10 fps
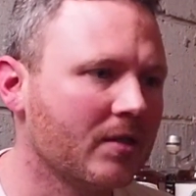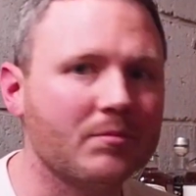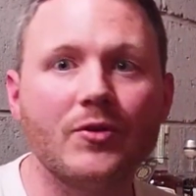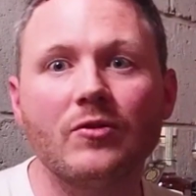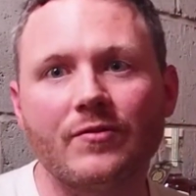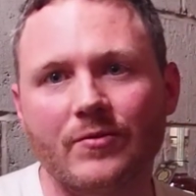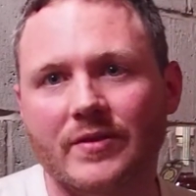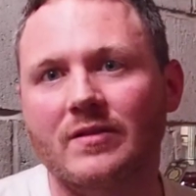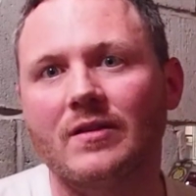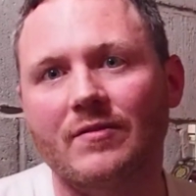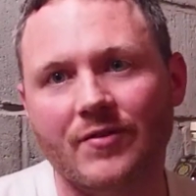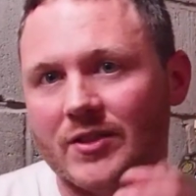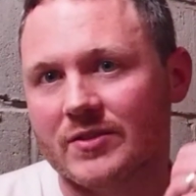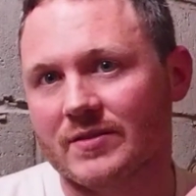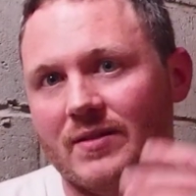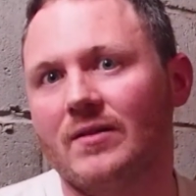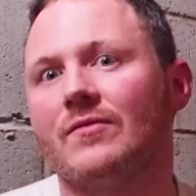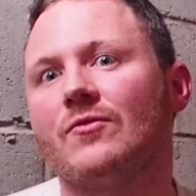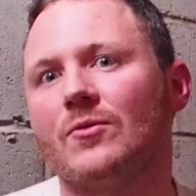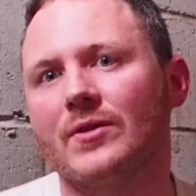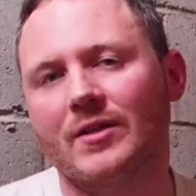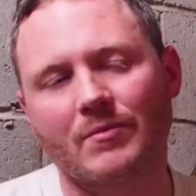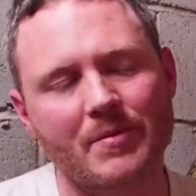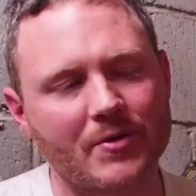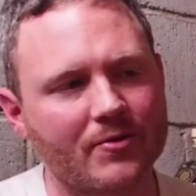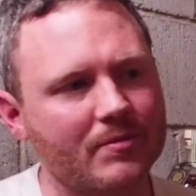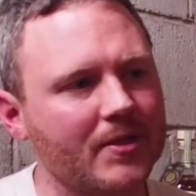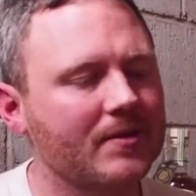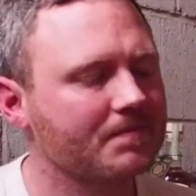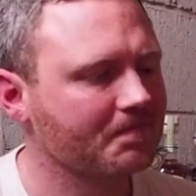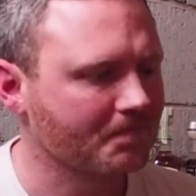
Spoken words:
Beautiful whiskey. The finish is still unfolding in my mouth a bit.